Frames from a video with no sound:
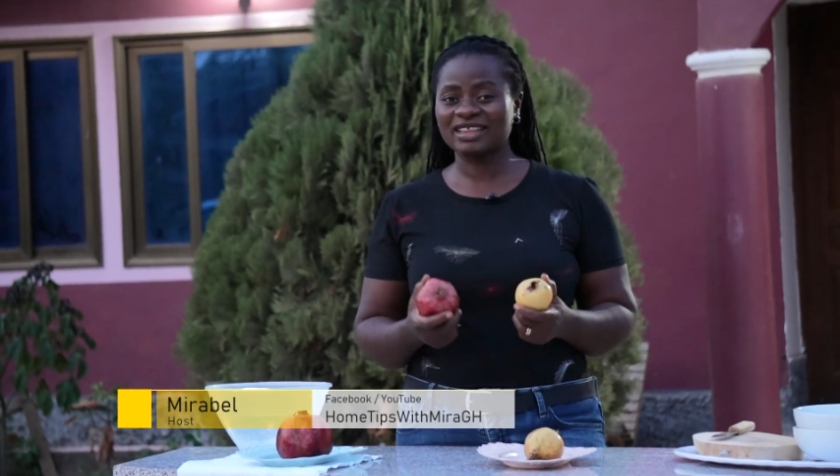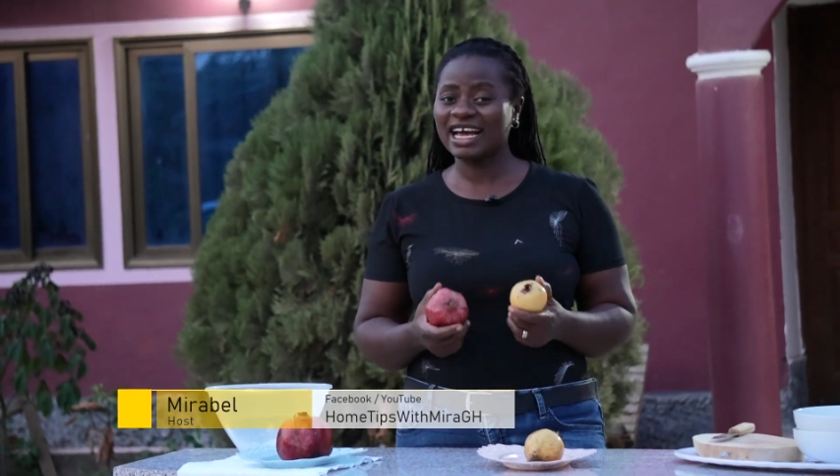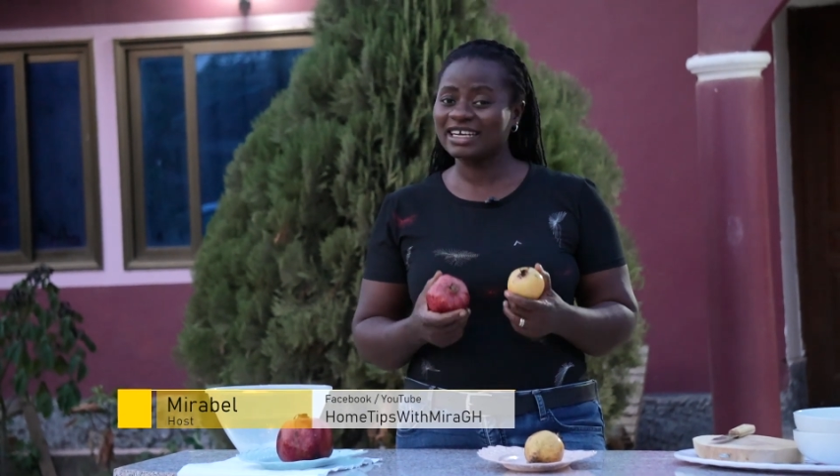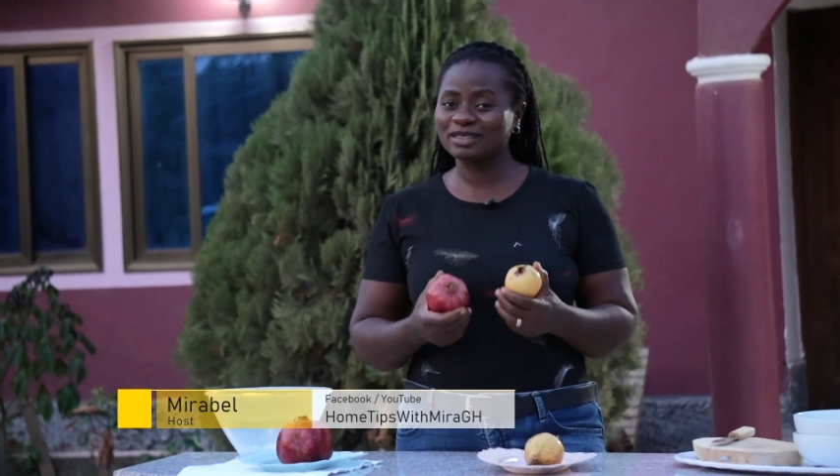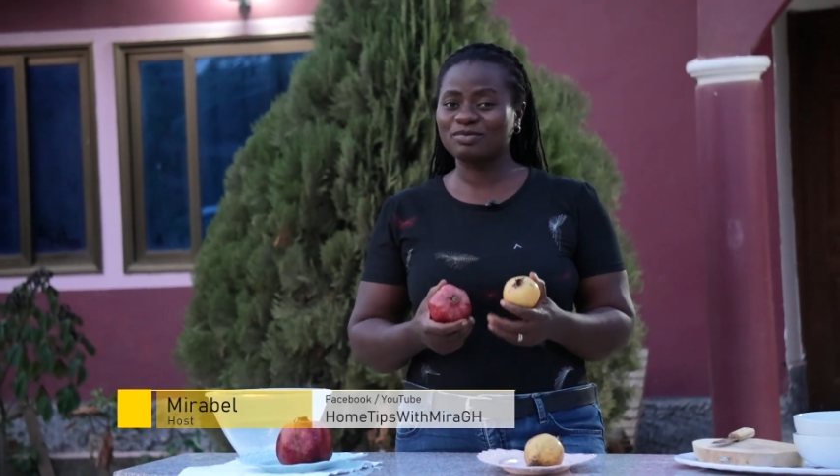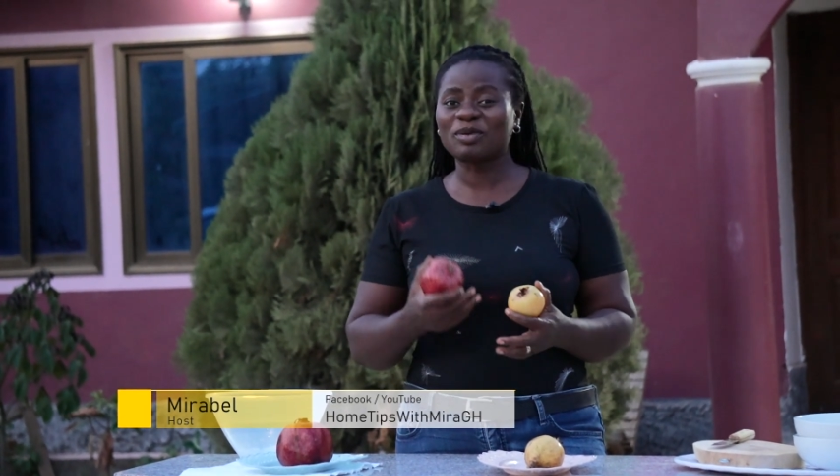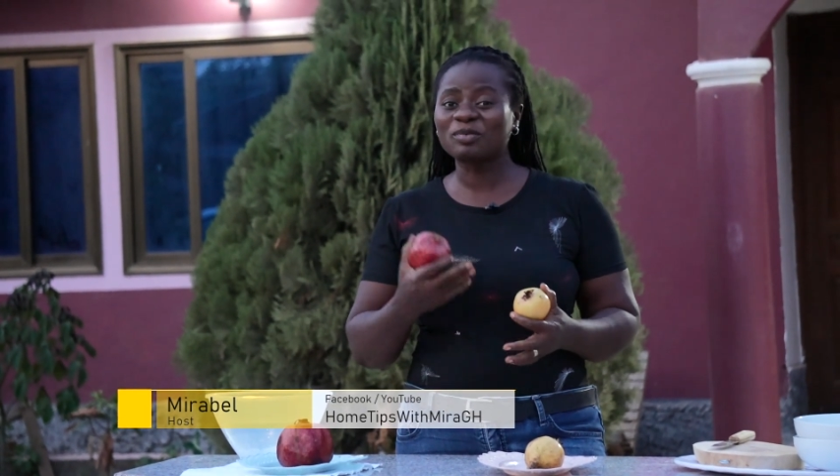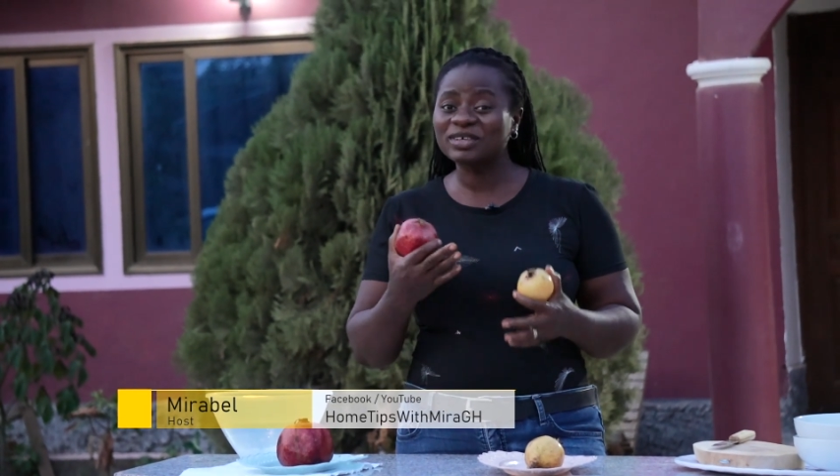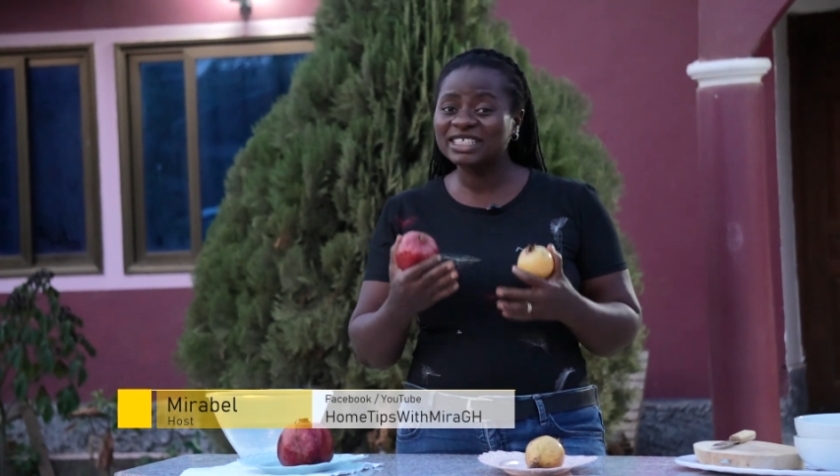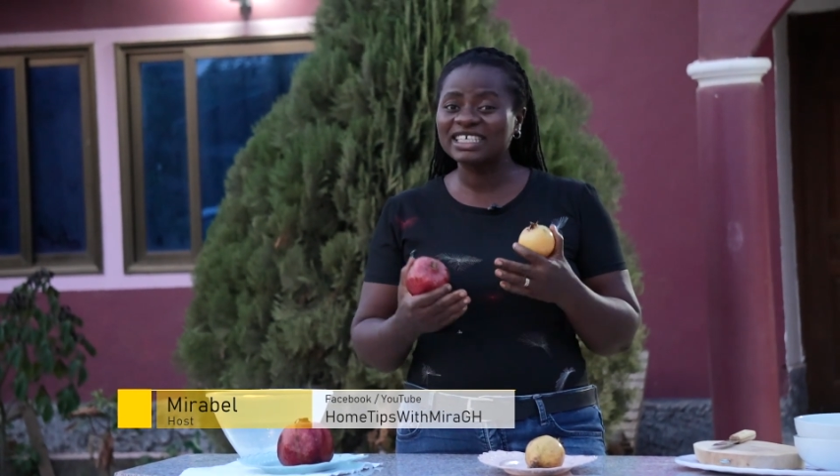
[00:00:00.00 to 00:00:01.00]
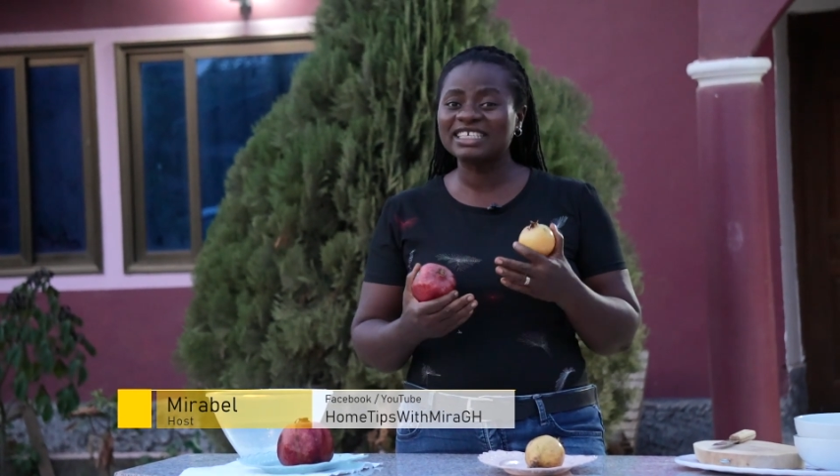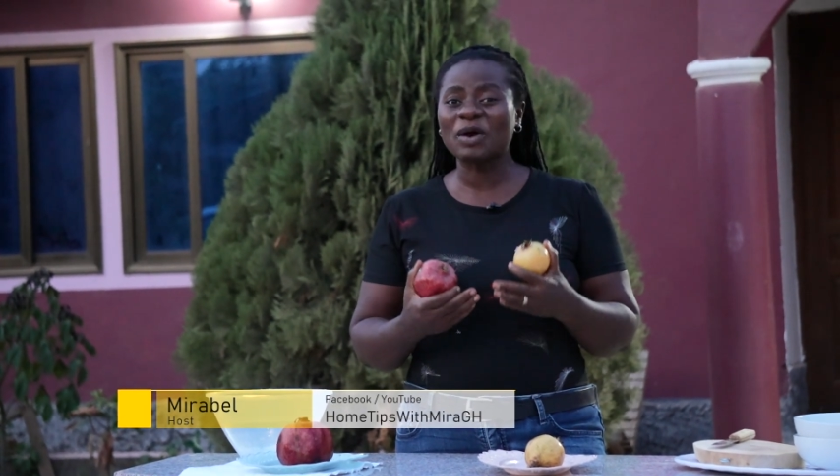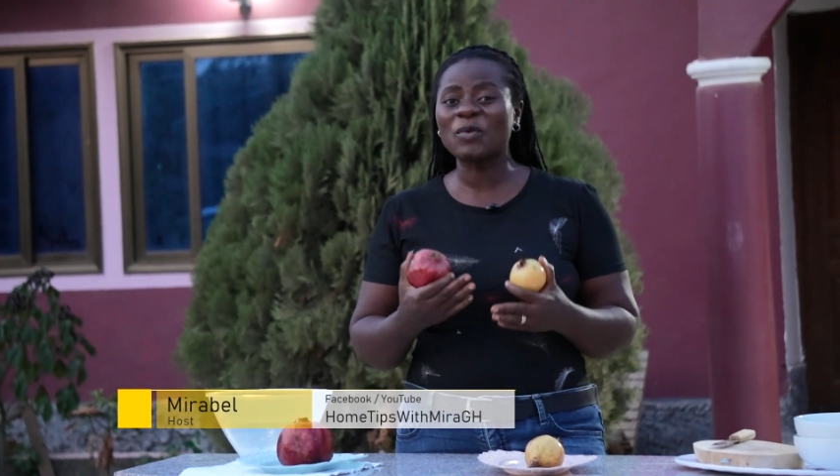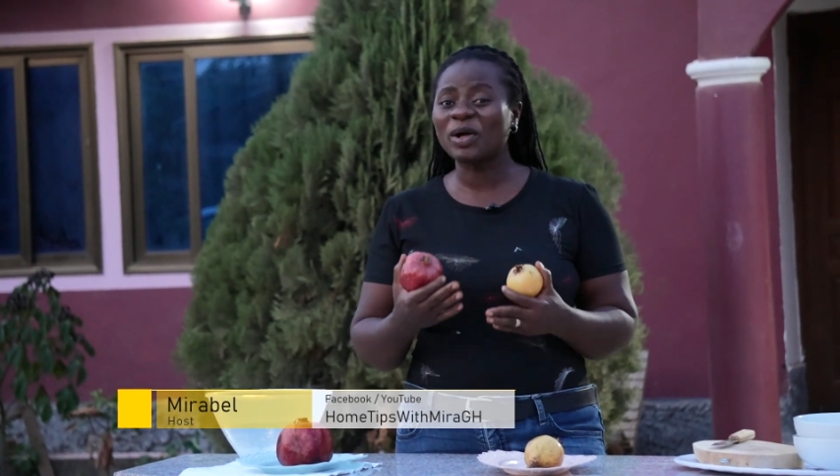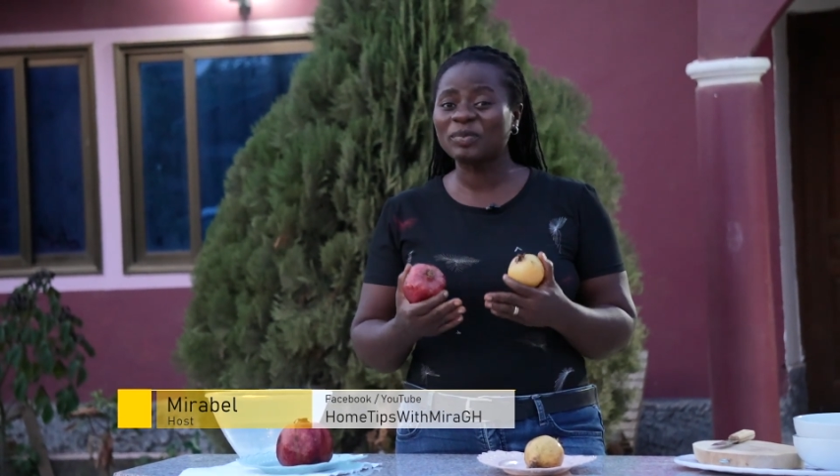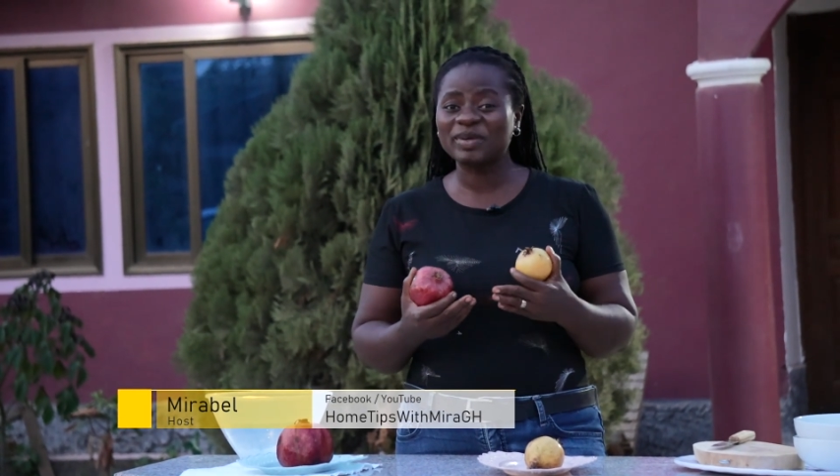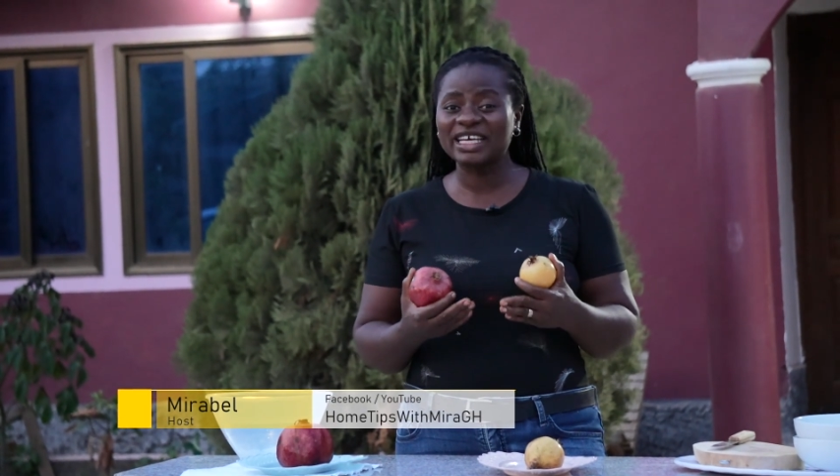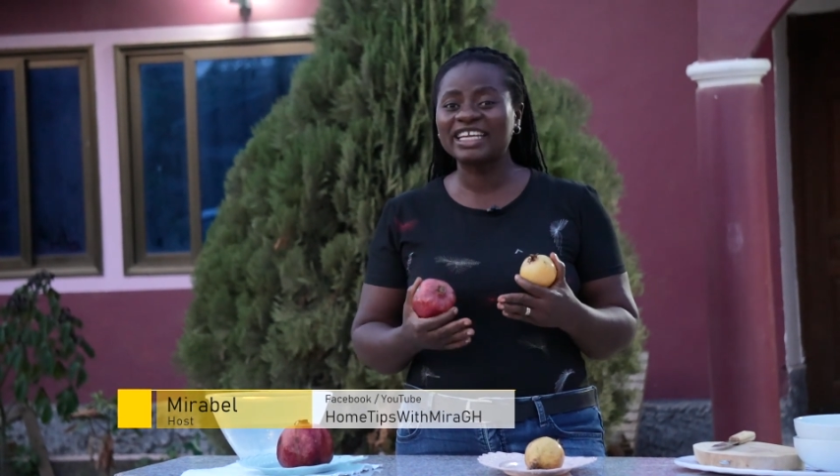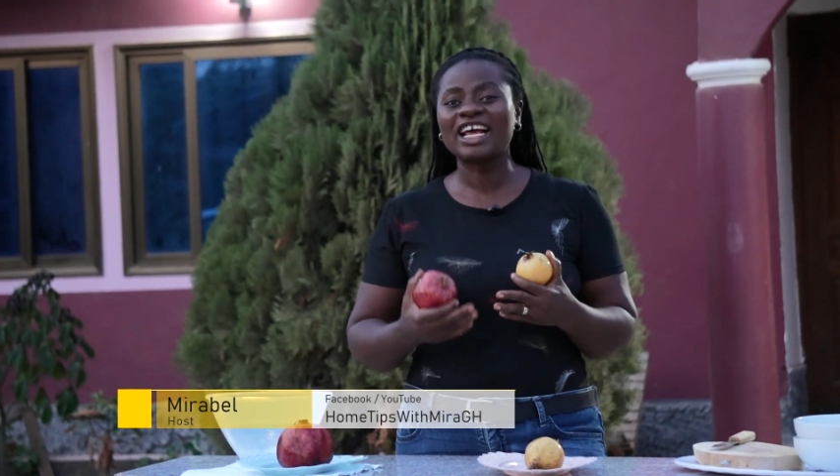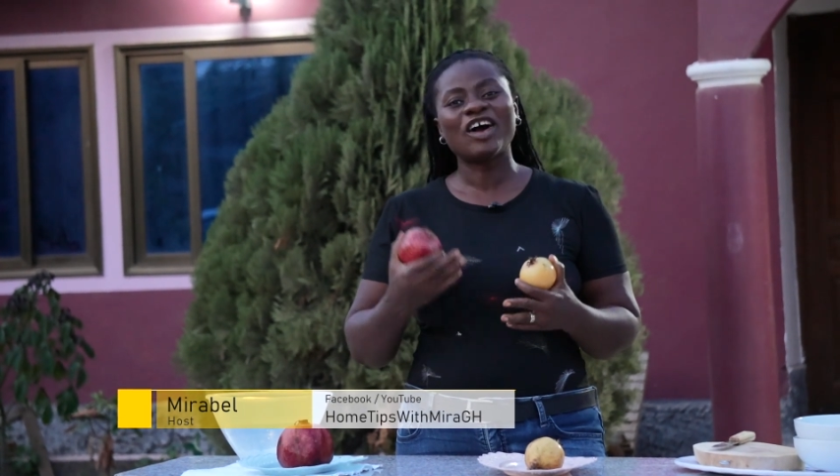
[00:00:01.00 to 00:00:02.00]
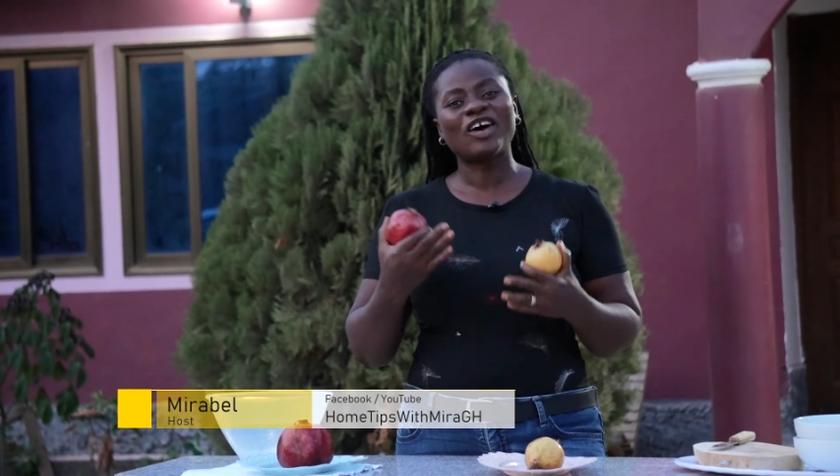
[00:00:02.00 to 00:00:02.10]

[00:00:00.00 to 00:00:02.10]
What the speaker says: that is promoting the well-being